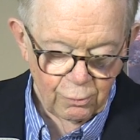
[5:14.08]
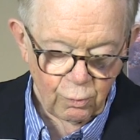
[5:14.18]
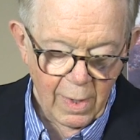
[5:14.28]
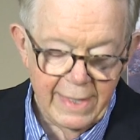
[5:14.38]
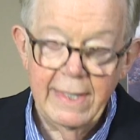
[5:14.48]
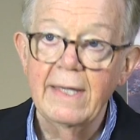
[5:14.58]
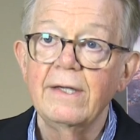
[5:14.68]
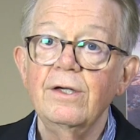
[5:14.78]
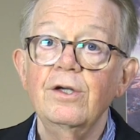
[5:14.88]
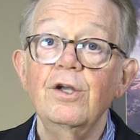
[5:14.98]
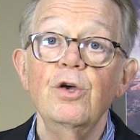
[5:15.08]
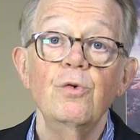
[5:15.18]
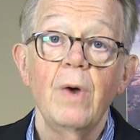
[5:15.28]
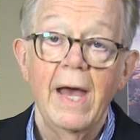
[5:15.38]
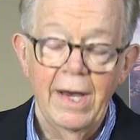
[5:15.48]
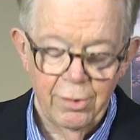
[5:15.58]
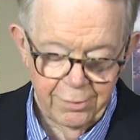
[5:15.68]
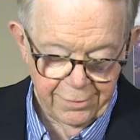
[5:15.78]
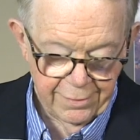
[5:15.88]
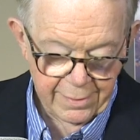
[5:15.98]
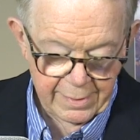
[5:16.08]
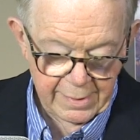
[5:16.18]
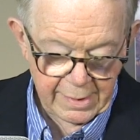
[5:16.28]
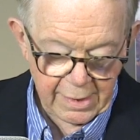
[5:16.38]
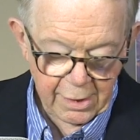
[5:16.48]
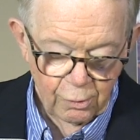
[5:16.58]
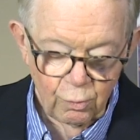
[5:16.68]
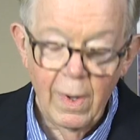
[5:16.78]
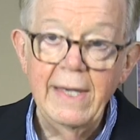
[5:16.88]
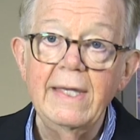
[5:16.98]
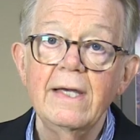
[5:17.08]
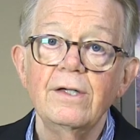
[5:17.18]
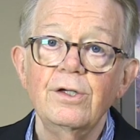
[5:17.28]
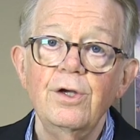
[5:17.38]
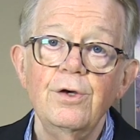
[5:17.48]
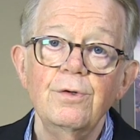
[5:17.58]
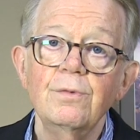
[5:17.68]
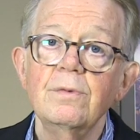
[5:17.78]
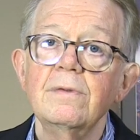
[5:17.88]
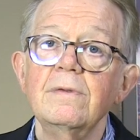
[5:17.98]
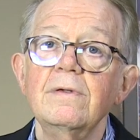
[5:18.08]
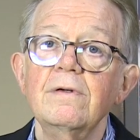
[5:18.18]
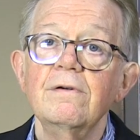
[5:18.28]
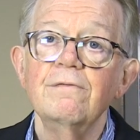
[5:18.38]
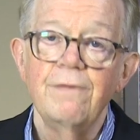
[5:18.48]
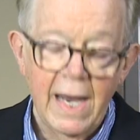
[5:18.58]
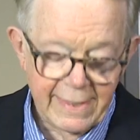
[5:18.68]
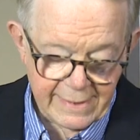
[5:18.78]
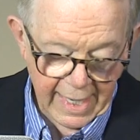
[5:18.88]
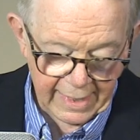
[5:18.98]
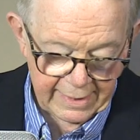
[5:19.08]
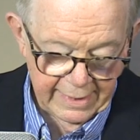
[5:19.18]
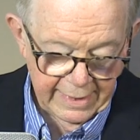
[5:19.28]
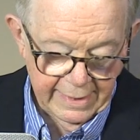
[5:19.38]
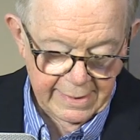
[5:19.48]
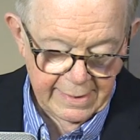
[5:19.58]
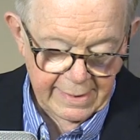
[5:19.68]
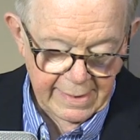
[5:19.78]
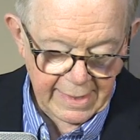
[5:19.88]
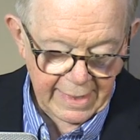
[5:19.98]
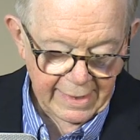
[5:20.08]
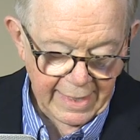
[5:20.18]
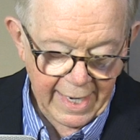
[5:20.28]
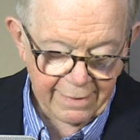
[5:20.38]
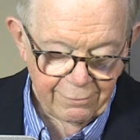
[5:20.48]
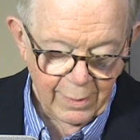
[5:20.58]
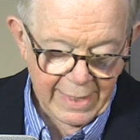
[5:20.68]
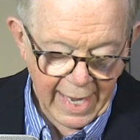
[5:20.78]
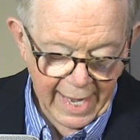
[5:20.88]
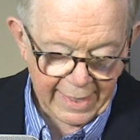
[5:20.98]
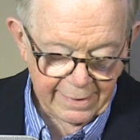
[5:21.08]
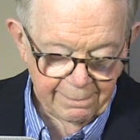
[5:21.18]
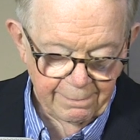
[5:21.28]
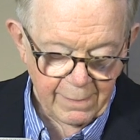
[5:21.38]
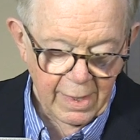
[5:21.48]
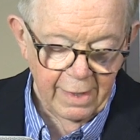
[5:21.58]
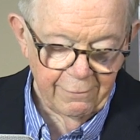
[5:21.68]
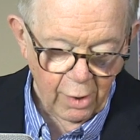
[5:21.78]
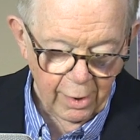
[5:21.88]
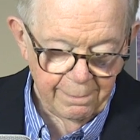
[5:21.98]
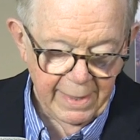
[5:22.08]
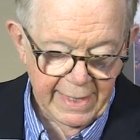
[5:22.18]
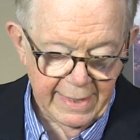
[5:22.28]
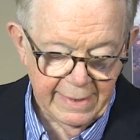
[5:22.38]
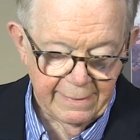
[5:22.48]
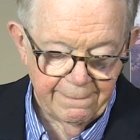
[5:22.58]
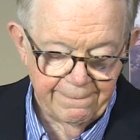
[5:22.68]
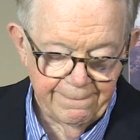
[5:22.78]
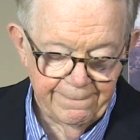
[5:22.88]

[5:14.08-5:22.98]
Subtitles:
radiant new health, radiant new vitality in every atom of our being.